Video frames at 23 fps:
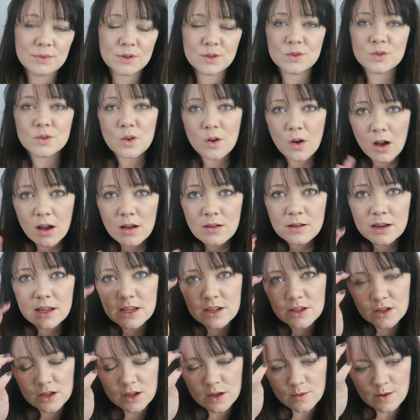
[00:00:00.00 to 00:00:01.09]
Because not
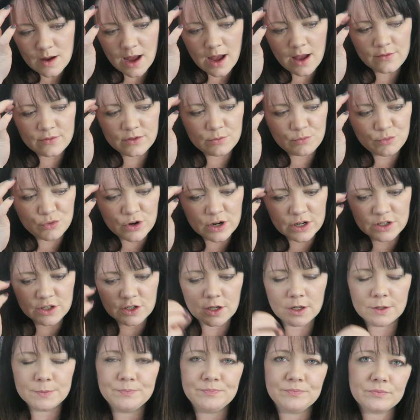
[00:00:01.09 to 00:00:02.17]
only do you have the
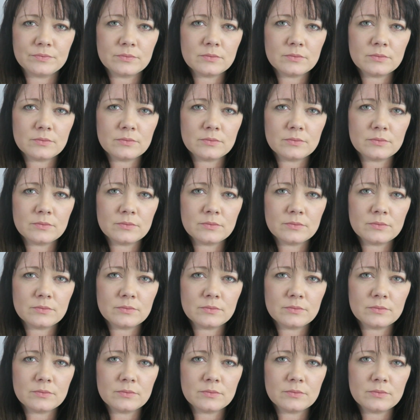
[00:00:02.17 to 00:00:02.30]
pressure